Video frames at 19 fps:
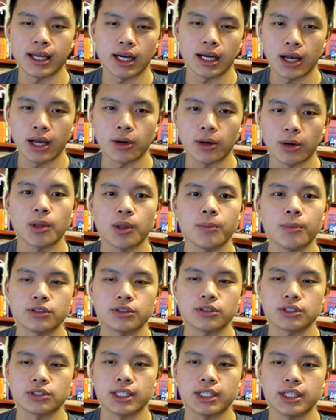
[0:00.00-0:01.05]
help them
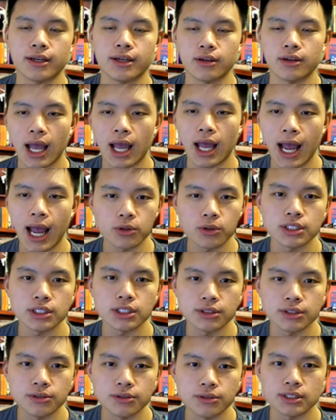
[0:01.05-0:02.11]
understand how to
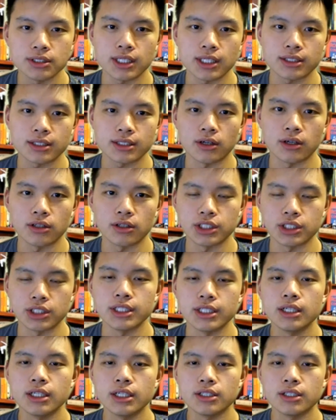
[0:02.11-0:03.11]
use this technology